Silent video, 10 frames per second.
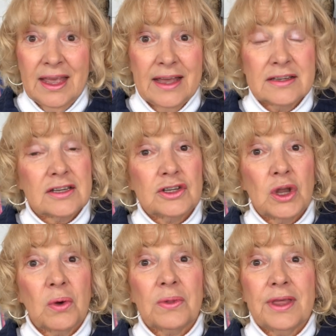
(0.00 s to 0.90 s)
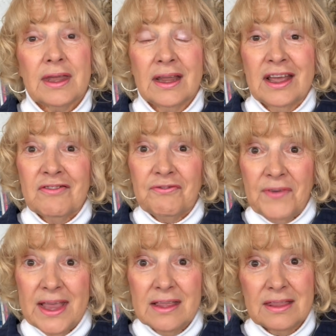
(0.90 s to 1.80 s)
and to know that
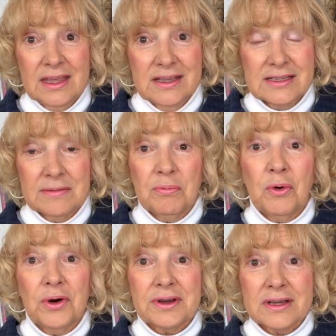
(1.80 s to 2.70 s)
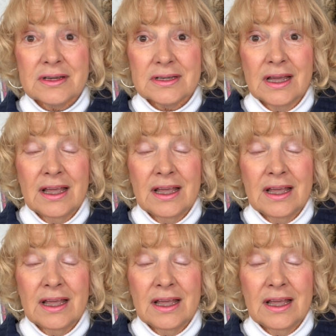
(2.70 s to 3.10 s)
faith is important,